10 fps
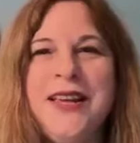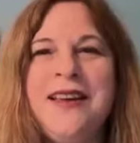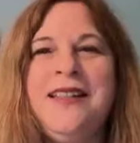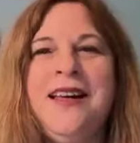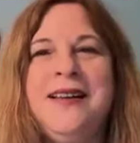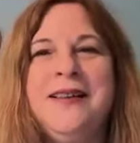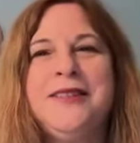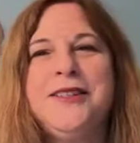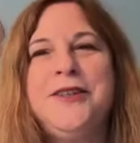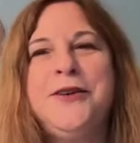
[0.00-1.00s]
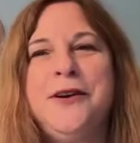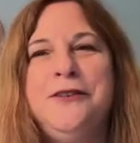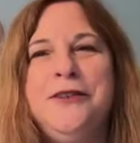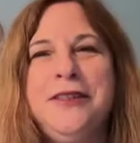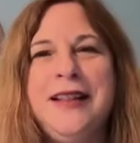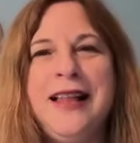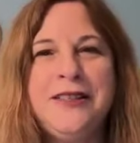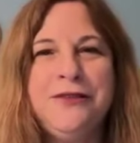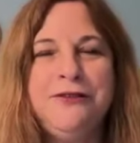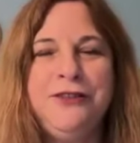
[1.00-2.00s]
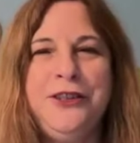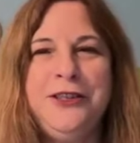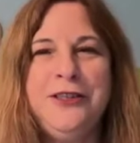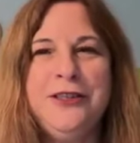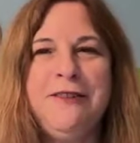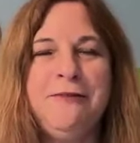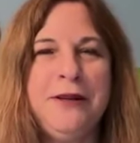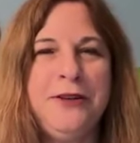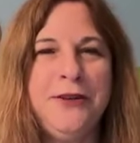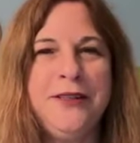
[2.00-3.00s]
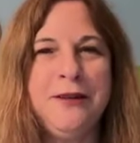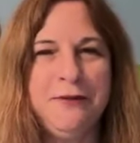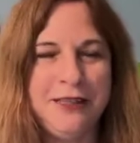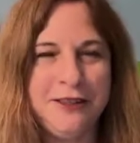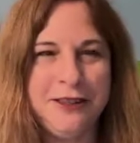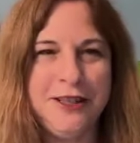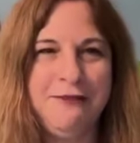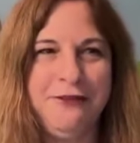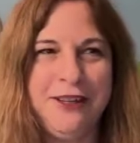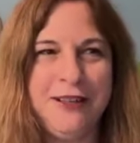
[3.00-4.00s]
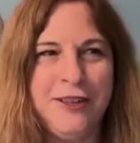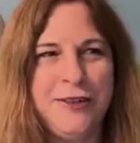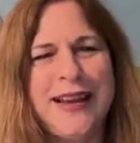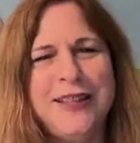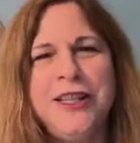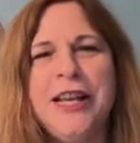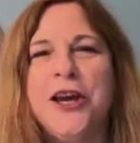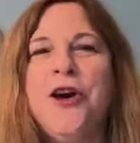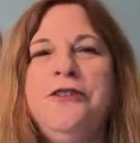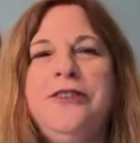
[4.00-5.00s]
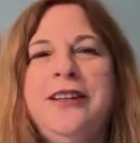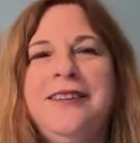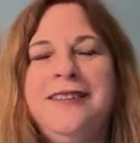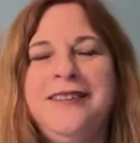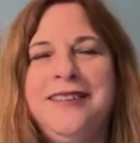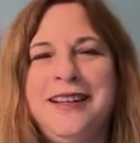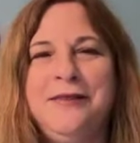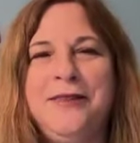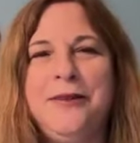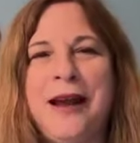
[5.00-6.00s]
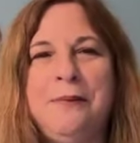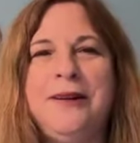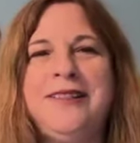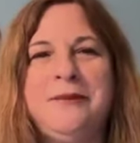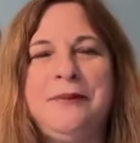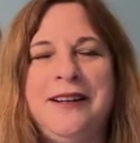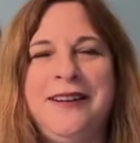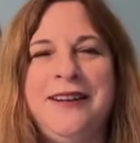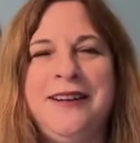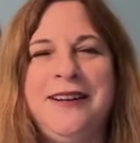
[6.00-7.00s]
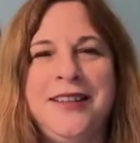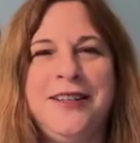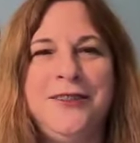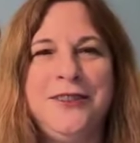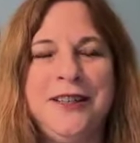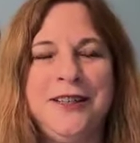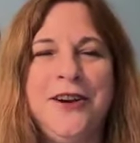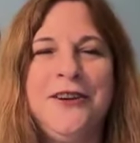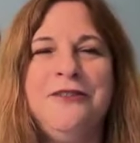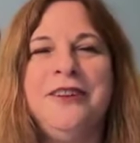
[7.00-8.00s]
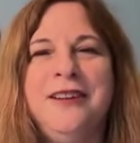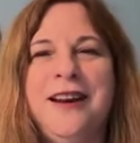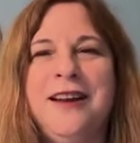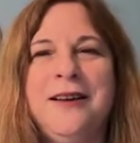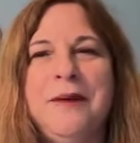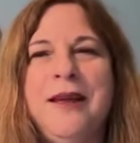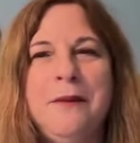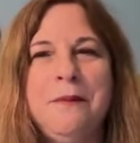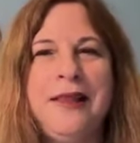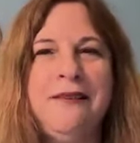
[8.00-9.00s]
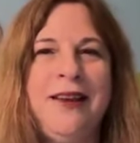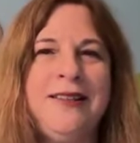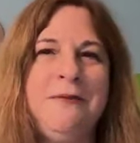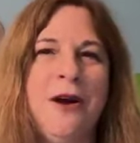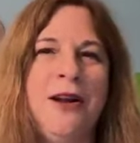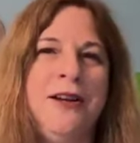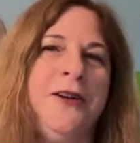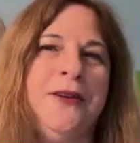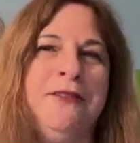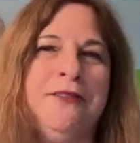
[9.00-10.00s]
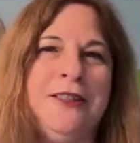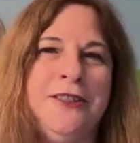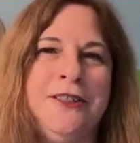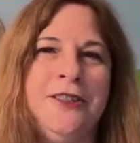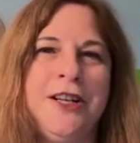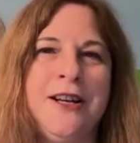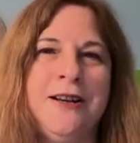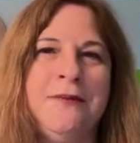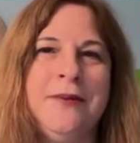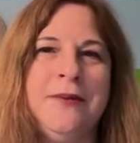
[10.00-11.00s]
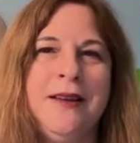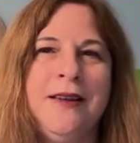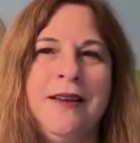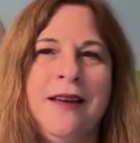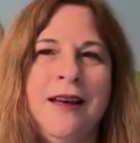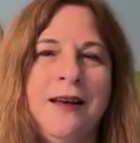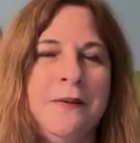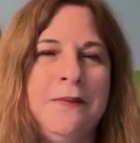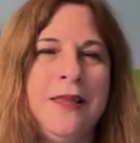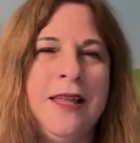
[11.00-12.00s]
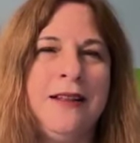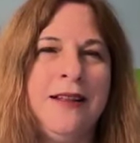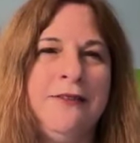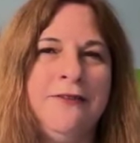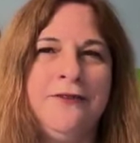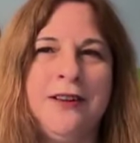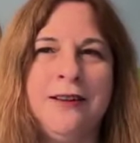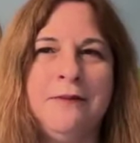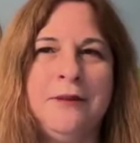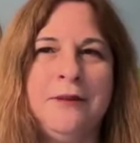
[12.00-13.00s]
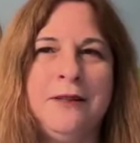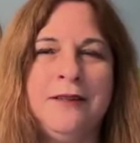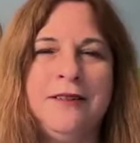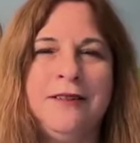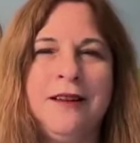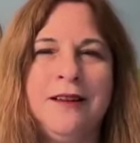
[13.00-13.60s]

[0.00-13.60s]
yeah, so over the last few years, they've been doing some research on feeding. There's actually a COVID. I participated in a study during COVID, but they've had some ongoing research, that they've been